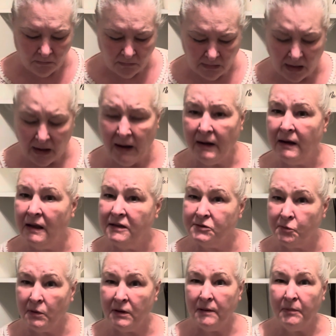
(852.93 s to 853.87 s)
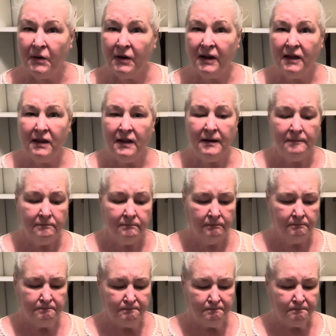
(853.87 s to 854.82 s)
And it's really pretty good.
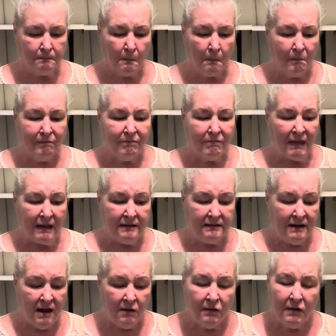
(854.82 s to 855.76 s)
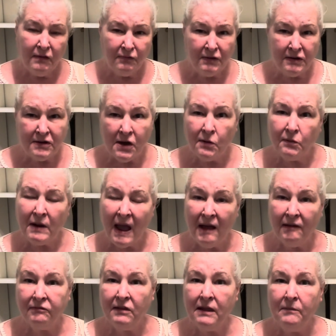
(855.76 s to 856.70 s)
Now, if you don't
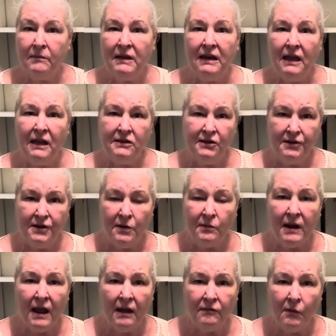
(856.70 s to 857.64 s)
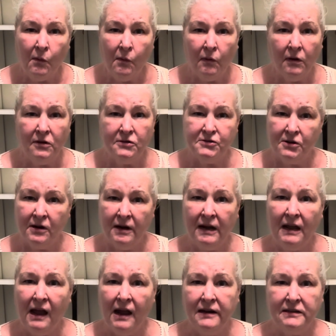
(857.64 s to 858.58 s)
have lemon and you don't have orange or any
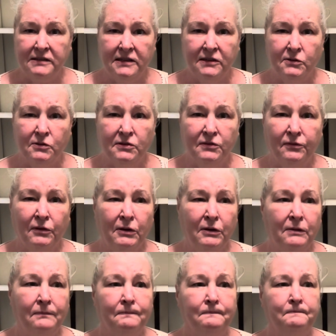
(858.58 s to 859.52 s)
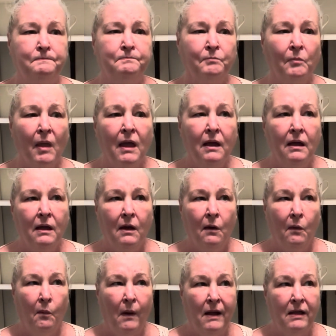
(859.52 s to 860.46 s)
kind of citrus fruit,
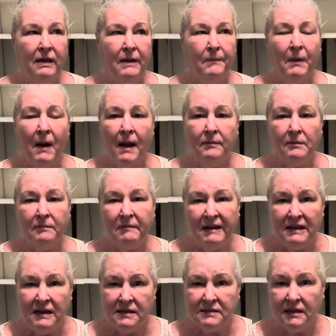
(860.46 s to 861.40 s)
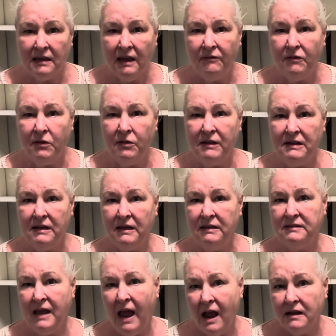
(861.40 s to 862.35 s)
while it probably doesn't give you the
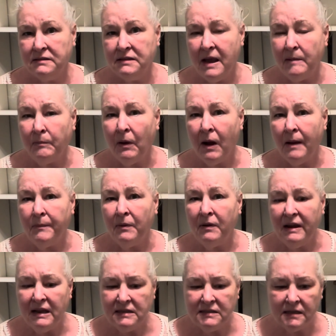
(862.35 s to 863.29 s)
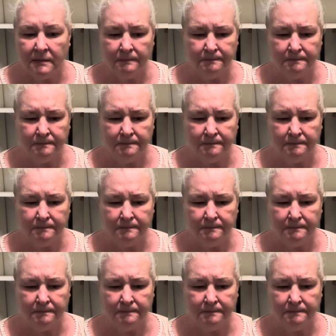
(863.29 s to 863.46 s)
exact same properties,